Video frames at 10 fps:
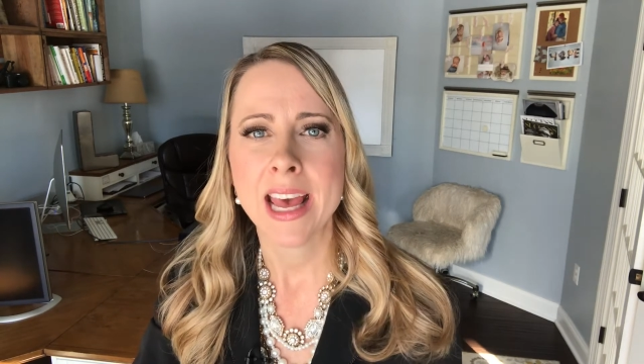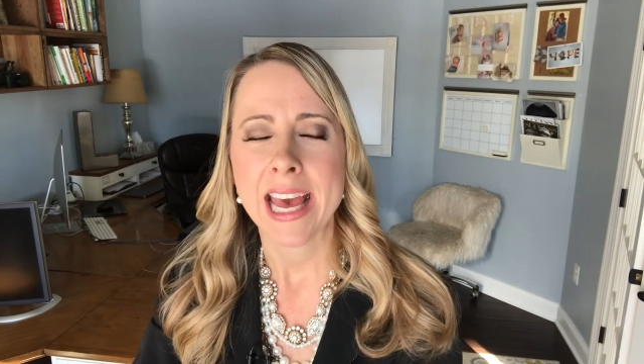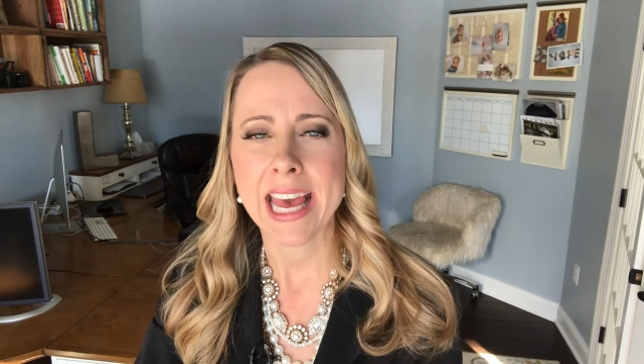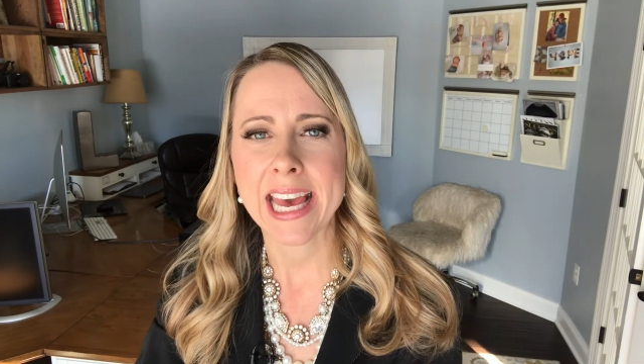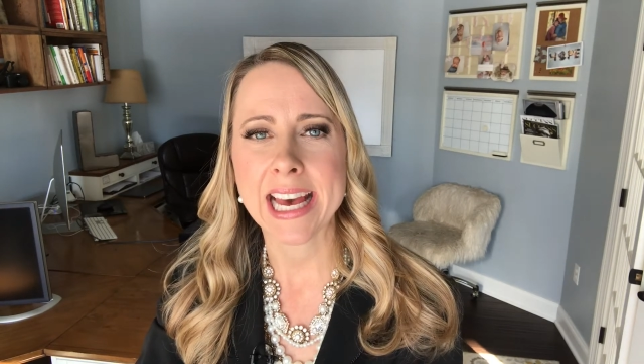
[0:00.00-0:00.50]

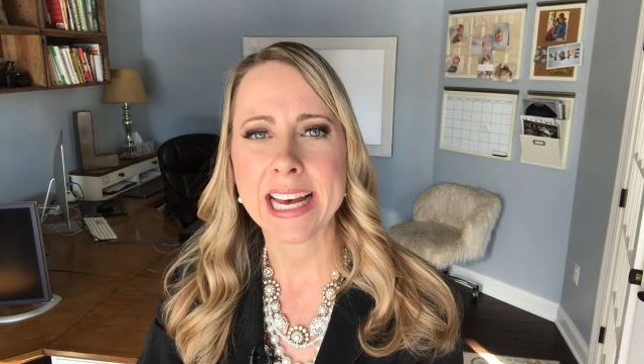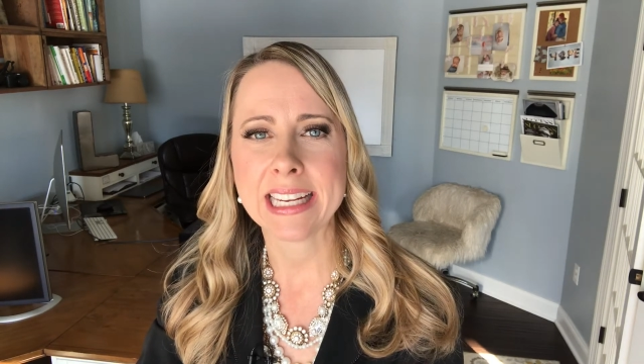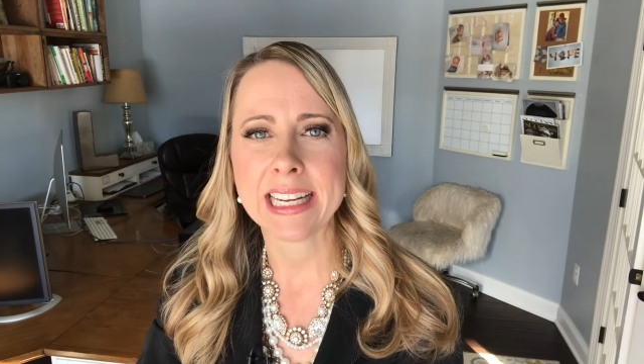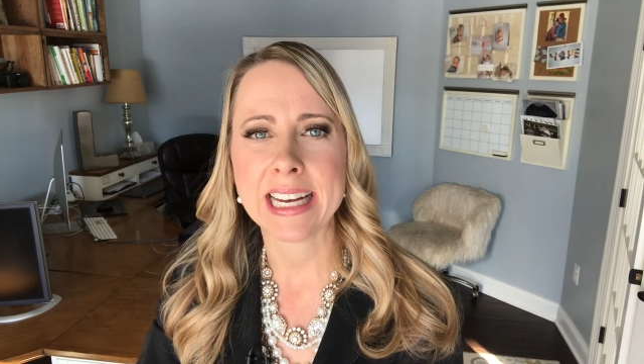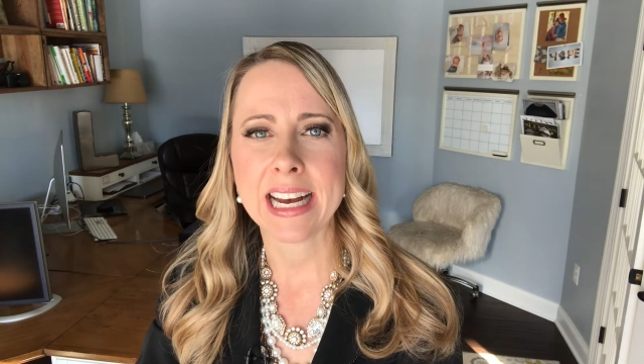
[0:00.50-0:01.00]

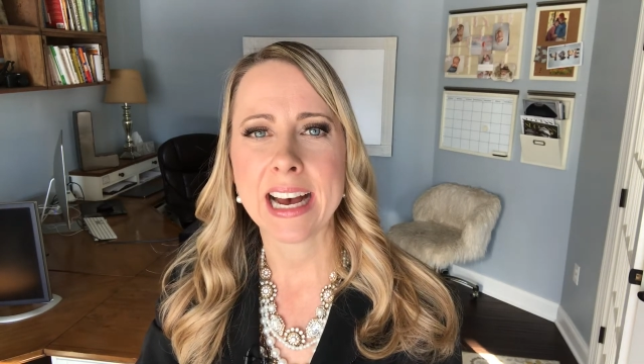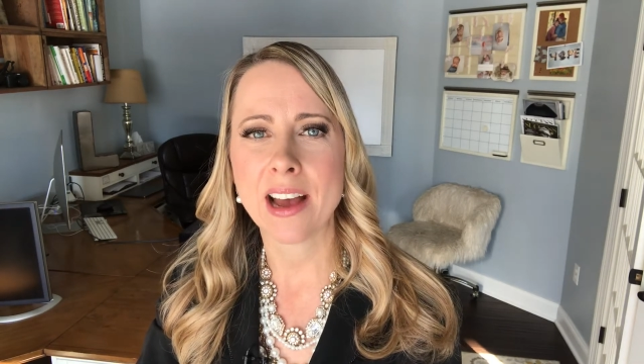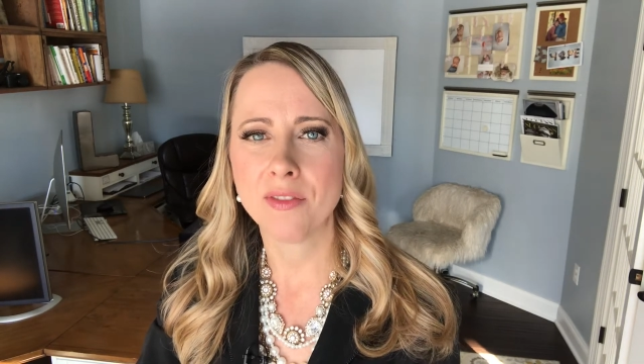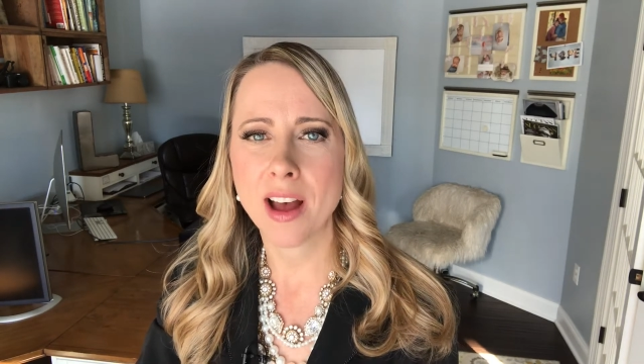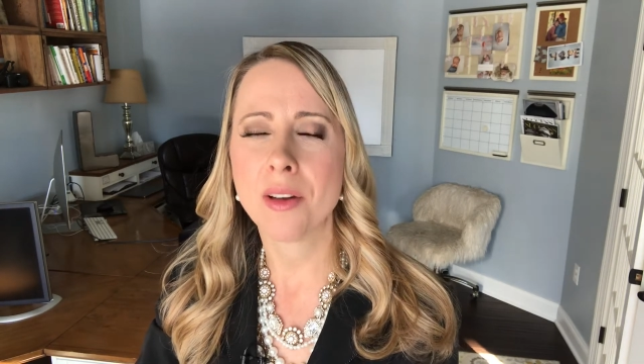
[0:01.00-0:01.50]
And
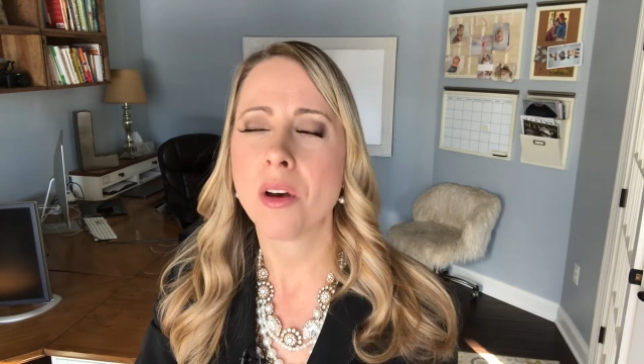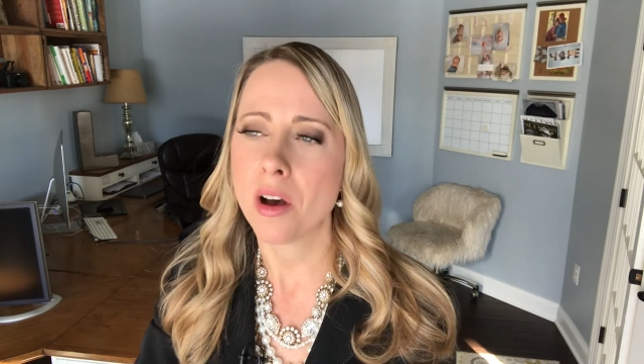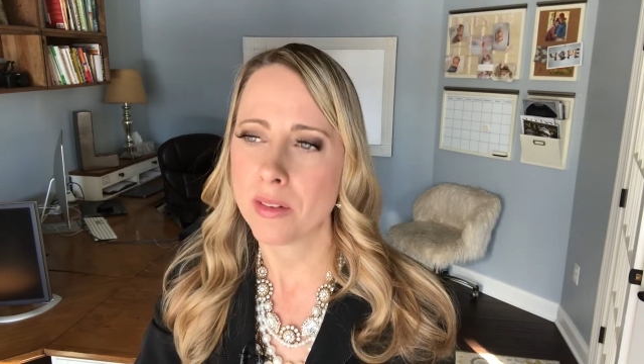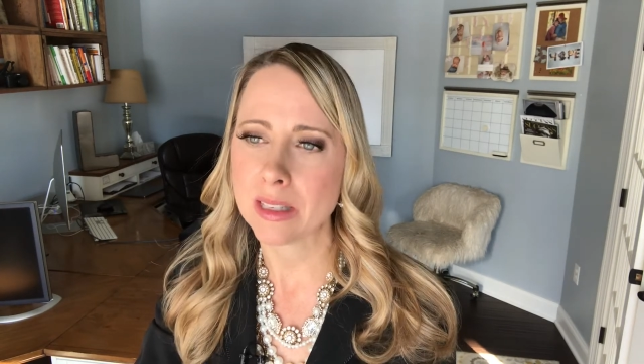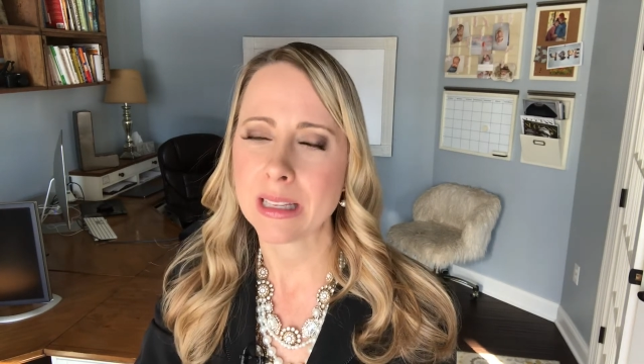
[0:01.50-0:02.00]
I found
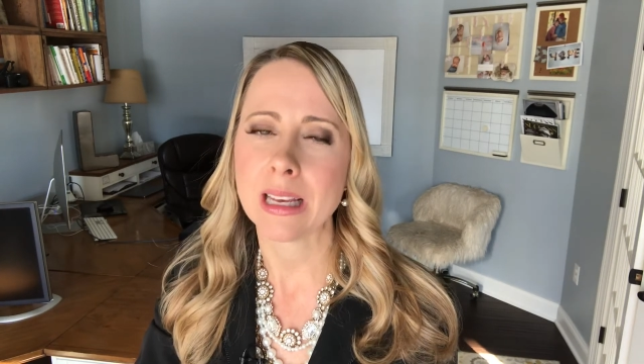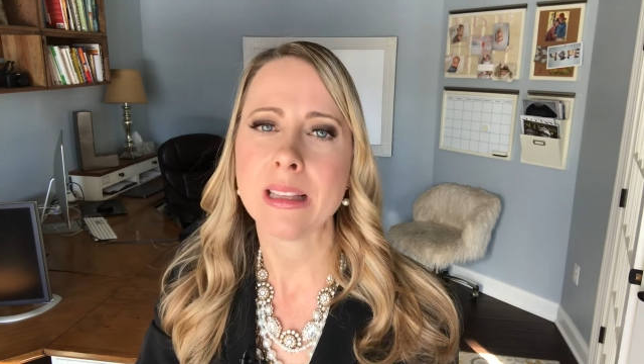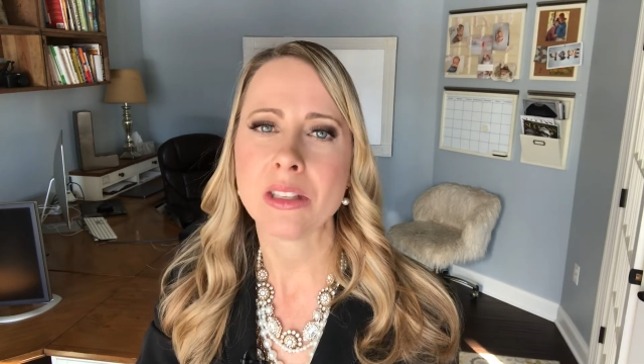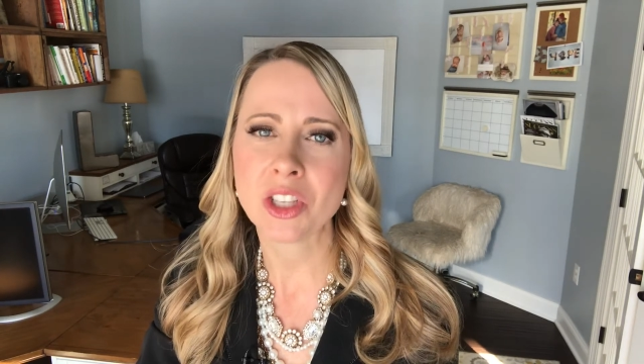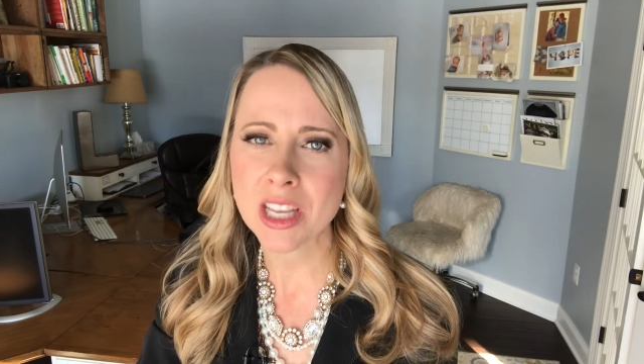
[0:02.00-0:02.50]
obviously
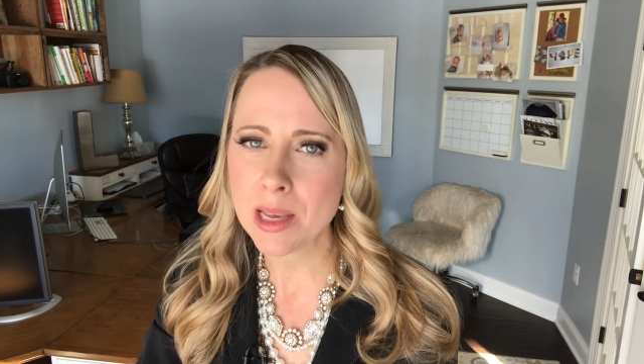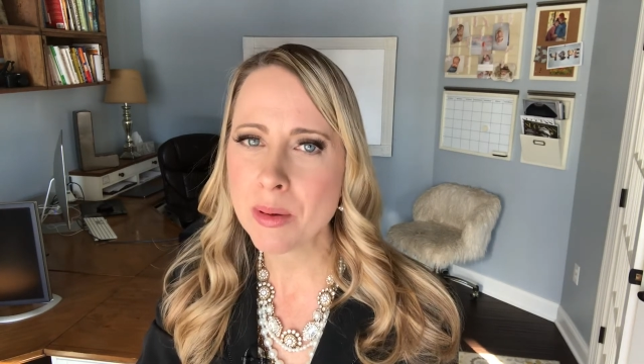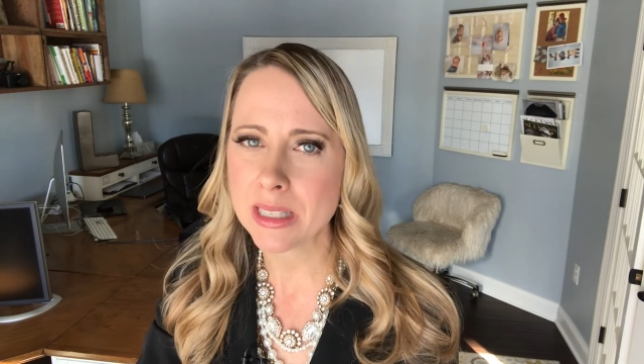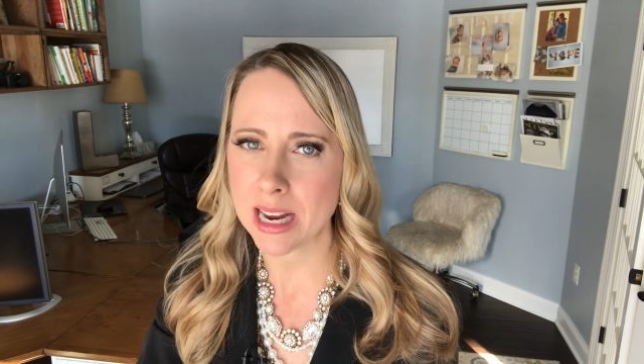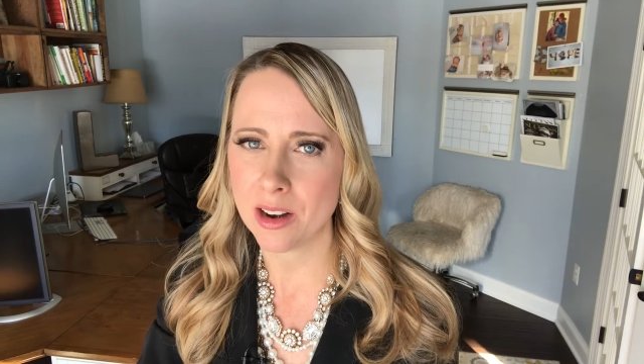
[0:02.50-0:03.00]
the
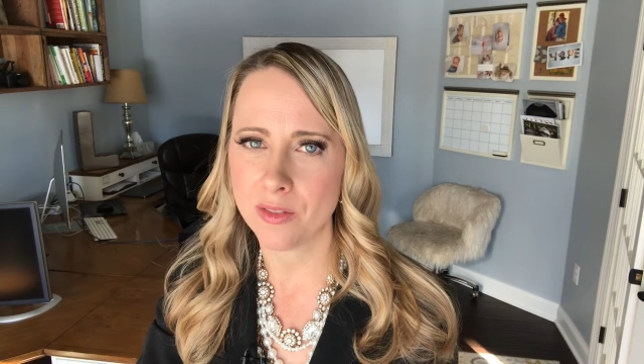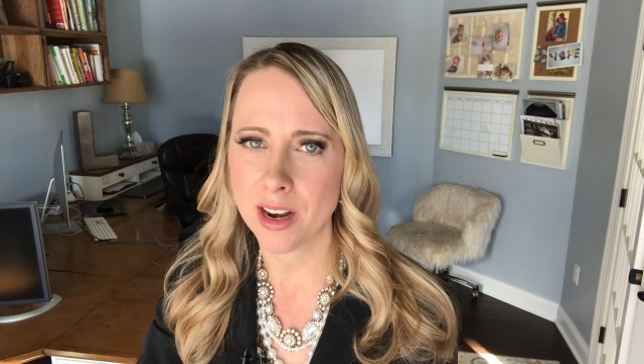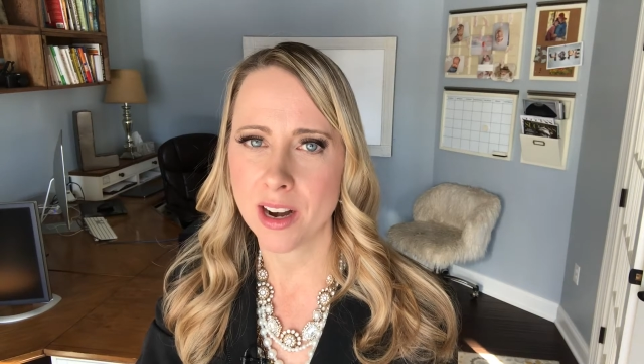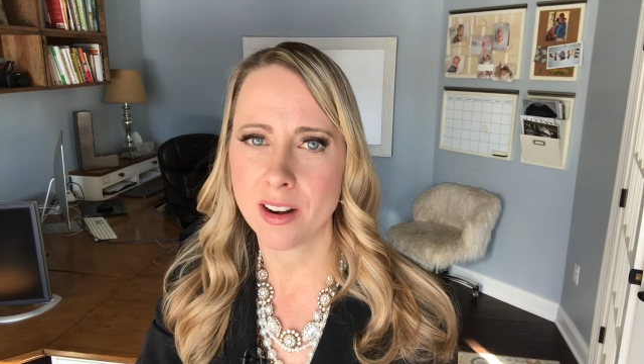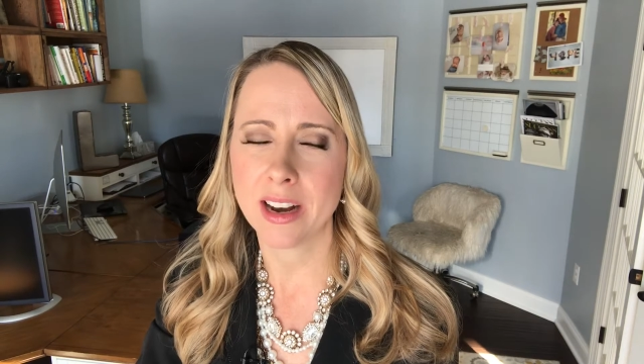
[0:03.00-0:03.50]
cheapest
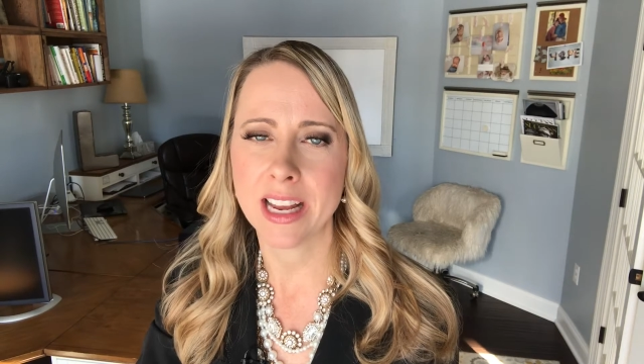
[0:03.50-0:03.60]
airfare